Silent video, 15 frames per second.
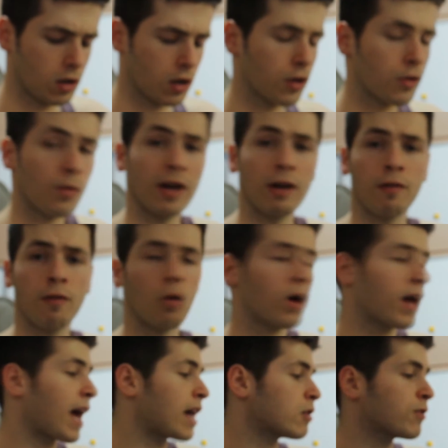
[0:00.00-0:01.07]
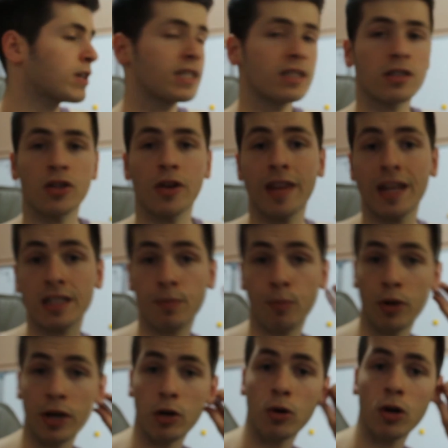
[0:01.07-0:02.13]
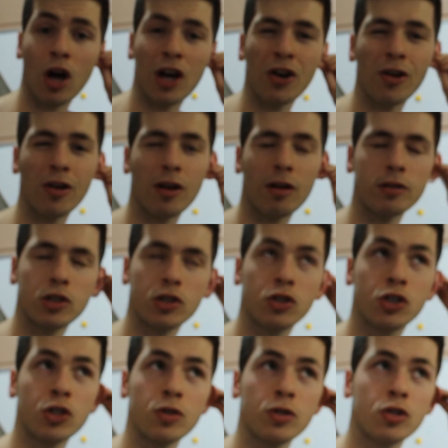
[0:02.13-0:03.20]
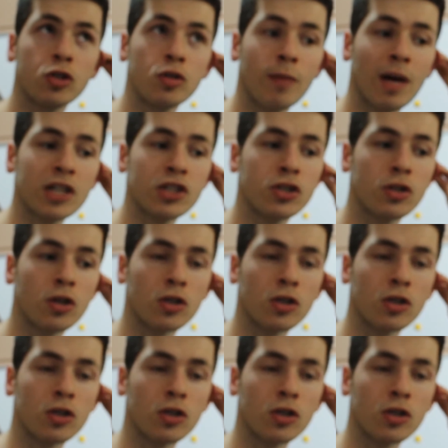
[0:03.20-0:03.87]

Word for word: three or four calories, so that's pretty good. I don't chew too much